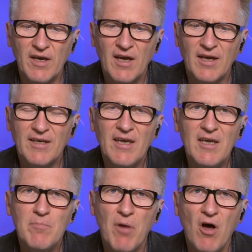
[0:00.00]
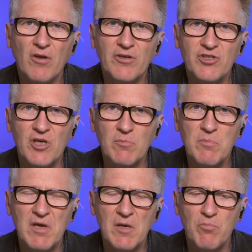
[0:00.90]
and key partnerships
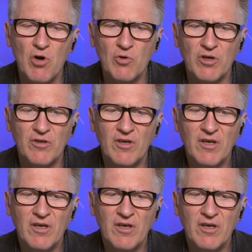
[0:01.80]
being brokered,